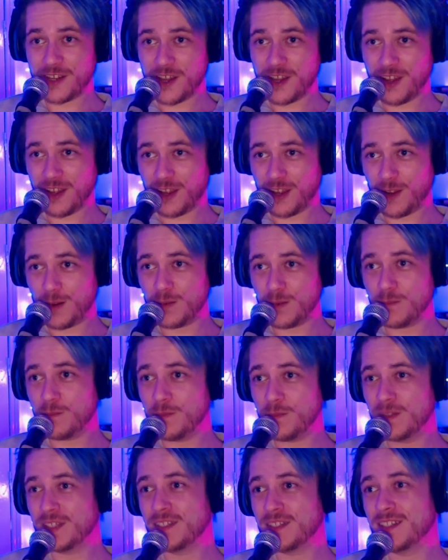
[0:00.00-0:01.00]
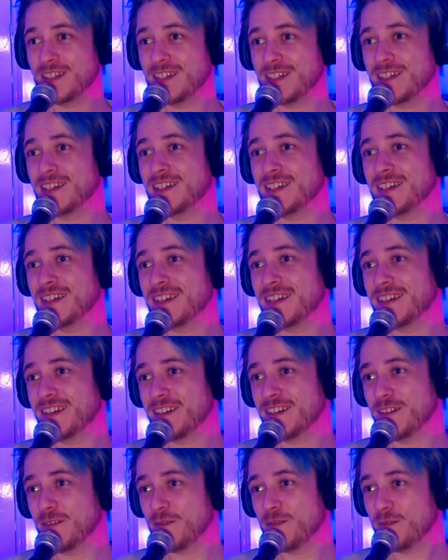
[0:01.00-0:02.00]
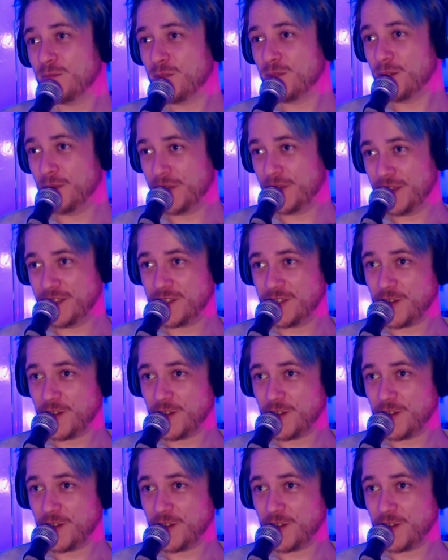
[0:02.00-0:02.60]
But please